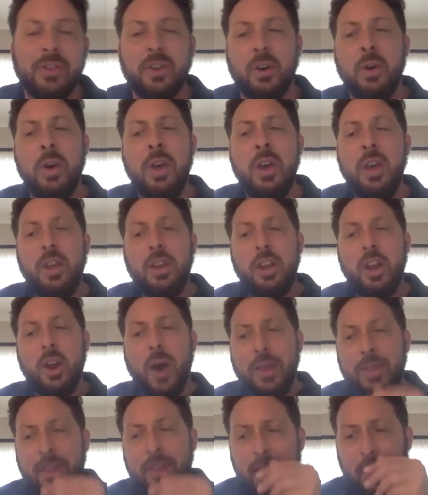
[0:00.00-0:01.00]
So, you know,
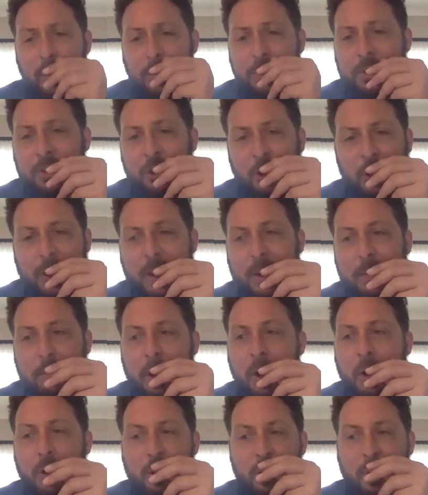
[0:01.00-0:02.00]
I think it was certainly a
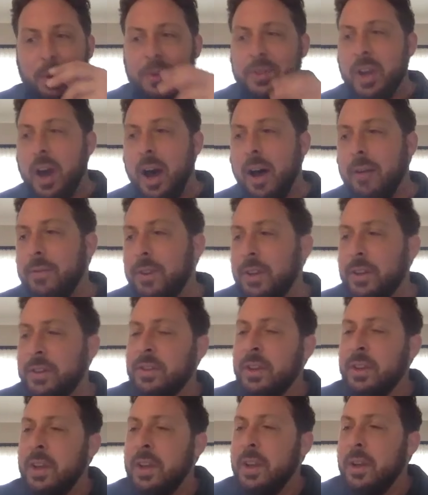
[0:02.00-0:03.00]
blow to his
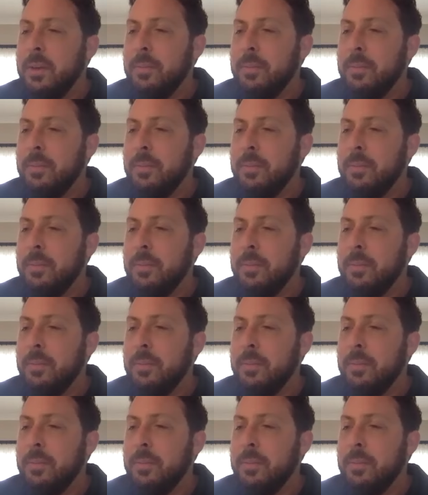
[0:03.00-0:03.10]
confidence,